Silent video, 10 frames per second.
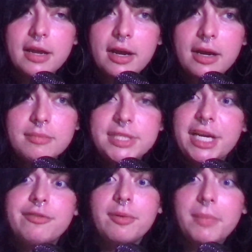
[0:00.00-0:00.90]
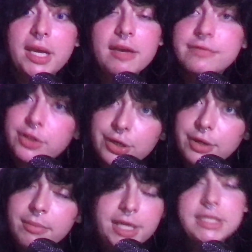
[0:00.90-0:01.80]
Um, take it from me. I've
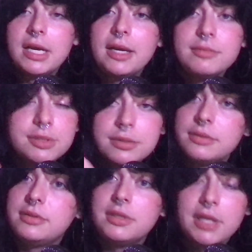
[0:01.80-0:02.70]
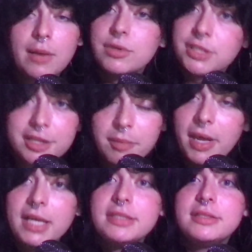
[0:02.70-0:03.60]
learned many times that was not the
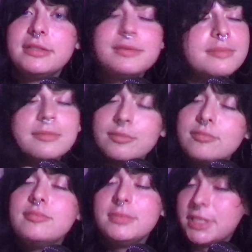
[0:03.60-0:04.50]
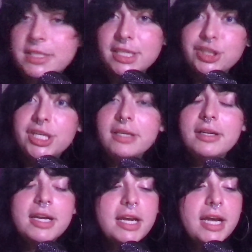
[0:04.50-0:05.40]
best decision.
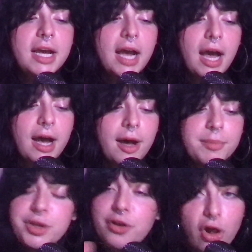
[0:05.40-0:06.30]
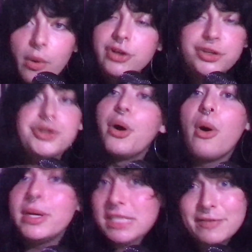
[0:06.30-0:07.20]
Um, you don't you don't
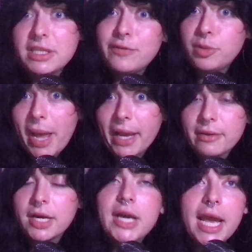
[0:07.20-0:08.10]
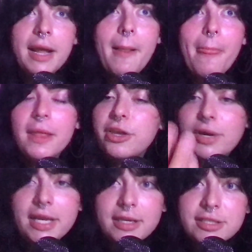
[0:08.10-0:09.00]
always have to leave with a bang. Okay, you
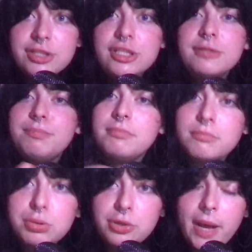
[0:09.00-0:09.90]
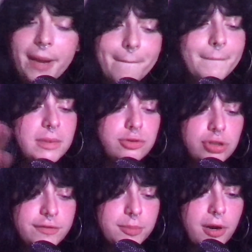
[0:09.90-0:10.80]
can easily just pull away,
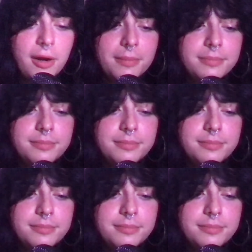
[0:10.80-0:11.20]
drift apart.